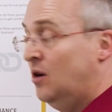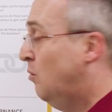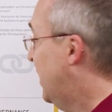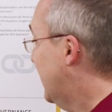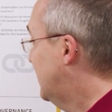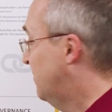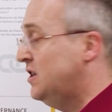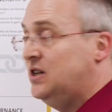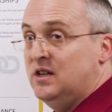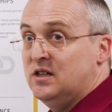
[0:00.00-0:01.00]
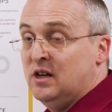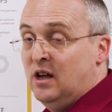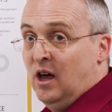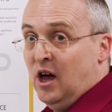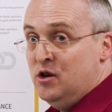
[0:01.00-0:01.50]
What activities
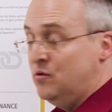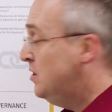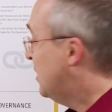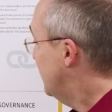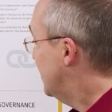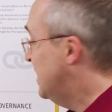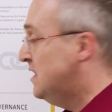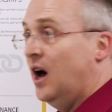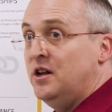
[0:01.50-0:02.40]
are you going to need to